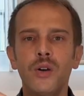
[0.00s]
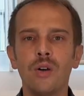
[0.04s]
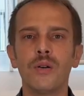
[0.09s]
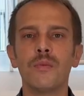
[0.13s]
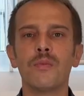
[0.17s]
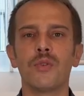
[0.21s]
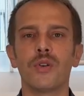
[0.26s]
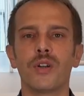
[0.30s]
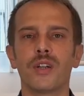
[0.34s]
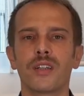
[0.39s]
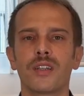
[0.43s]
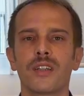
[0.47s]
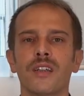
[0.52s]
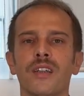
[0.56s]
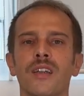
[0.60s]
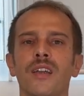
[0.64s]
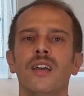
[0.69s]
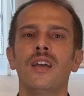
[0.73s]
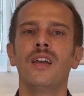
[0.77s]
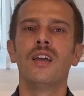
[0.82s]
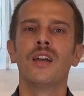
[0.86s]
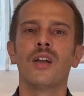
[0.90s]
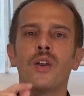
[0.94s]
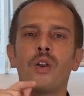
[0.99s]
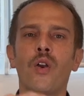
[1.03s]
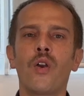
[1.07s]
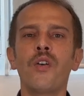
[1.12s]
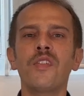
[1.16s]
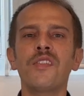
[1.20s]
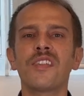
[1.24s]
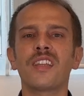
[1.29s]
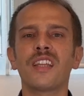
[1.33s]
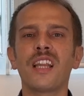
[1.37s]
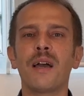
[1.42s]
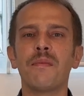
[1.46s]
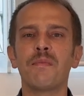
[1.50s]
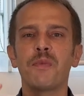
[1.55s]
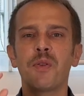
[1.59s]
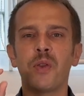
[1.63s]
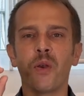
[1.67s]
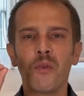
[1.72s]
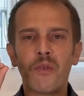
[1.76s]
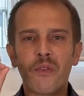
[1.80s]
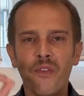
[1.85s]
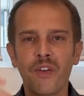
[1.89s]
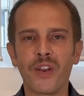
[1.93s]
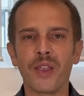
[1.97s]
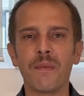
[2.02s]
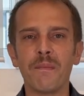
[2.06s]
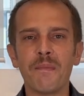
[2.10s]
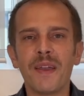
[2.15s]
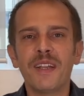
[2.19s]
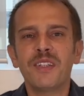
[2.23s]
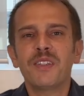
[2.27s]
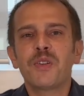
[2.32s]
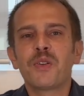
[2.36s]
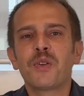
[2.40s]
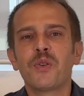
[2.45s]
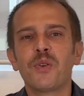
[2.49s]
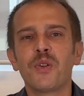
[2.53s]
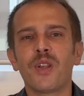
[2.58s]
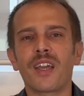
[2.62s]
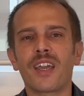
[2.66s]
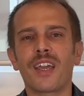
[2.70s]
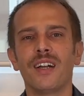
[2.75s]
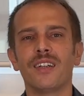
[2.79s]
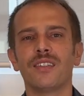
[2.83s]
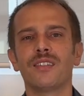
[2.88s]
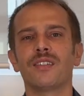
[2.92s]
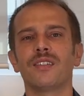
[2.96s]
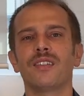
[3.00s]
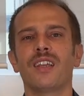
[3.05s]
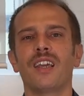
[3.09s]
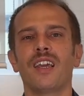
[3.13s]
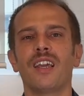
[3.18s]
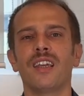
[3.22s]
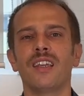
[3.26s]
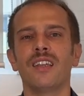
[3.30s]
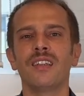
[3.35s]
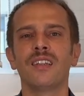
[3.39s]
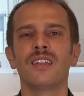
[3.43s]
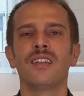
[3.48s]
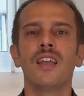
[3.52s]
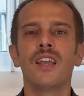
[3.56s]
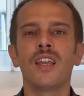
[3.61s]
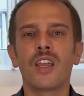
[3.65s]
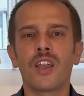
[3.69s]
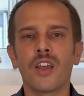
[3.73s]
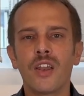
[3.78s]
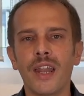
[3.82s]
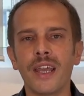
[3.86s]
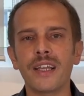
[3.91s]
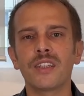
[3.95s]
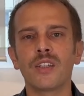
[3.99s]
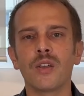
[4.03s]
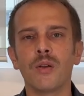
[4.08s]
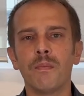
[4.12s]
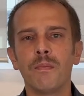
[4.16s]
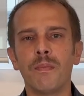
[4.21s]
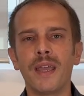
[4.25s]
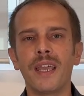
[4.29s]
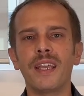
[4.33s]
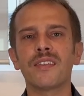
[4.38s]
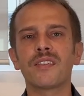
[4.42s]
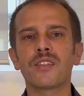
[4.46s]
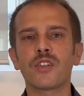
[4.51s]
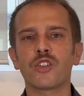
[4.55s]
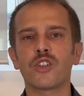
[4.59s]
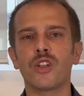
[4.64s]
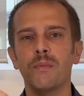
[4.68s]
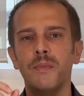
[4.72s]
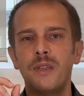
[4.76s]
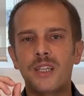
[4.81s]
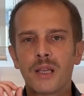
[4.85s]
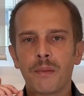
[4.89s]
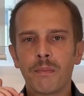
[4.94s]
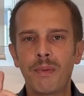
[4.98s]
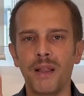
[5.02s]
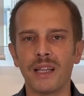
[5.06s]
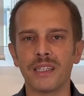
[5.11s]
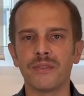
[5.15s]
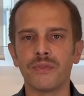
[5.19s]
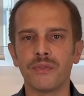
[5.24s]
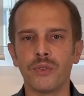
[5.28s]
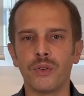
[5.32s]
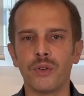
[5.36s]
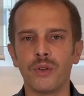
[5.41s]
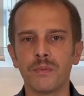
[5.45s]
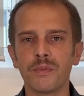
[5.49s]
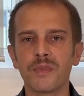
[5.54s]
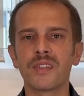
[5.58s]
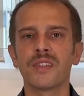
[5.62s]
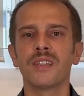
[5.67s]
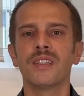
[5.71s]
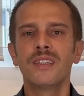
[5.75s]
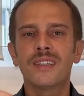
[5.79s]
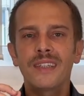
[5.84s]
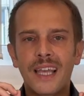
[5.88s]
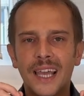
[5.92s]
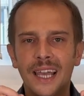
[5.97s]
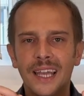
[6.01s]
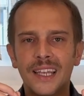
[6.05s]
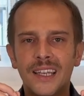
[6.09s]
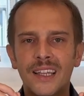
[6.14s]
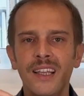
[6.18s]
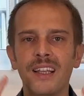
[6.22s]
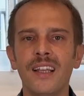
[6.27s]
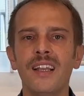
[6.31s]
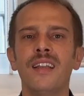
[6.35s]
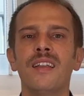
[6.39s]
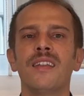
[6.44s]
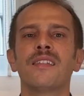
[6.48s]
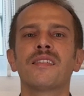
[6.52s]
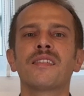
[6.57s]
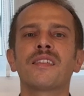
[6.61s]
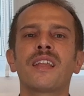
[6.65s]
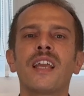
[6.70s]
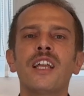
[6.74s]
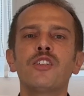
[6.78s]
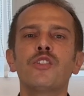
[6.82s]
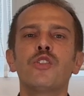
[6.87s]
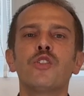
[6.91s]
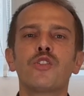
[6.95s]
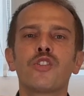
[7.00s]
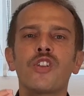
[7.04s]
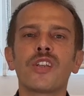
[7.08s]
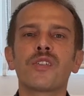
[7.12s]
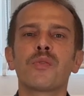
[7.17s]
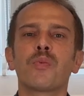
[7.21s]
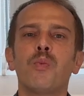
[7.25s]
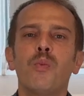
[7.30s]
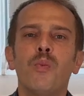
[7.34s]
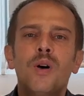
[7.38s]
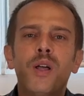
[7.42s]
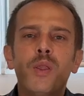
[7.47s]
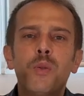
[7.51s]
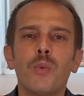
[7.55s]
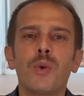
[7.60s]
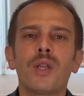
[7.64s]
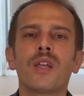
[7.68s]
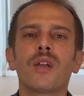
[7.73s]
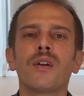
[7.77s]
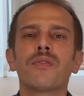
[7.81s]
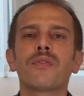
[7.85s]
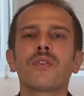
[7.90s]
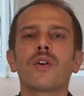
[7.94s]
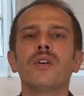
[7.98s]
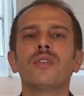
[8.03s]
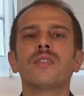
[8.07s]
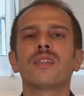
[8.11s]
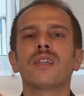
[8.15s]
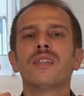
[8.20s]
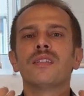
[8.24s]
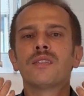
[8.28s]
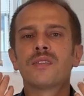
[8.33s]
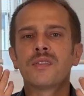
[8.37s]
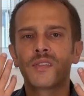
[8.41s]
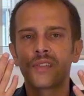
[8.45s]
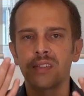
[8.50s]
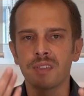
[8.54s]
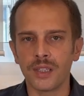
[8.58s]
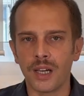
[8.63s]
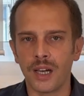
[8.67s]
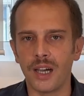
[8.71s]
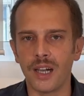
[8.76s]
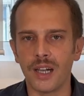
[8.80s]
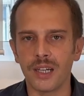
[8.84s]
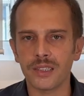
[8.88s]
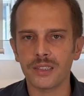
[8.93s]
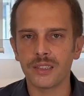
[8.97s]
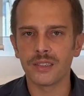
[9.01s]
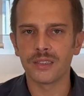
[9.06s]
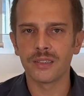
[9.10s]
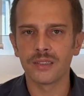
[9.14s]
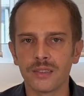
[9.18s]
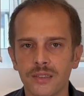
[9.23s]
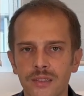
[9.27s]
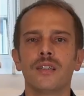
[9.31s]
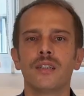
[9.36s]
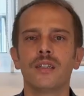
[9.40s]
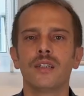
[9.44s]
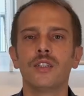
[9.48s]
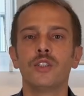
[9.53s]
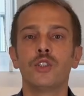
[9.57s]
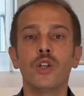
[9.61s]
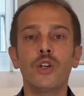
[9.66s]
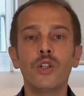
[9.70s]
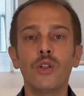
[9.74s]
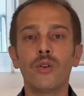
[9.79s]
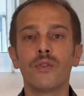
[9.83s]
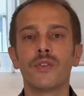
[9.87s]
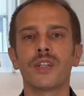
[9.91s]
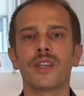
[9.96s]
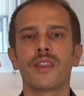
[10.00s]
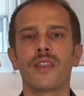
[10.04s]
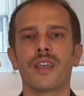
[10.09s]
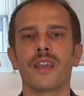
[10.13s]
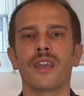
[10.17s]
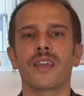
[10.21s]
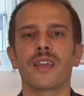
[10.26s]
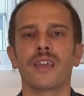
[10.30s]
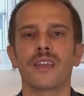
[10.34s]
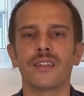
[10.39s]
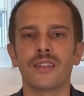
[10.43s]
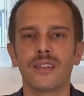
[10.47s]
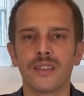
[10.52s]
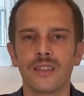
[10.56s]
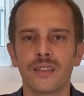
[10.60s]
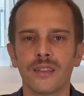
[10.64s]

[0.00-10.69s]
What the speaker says: homework. Go set up your free Metricool account today, connect your main social media platforms, then schedule just 1 week of content to start. Don't overthink it.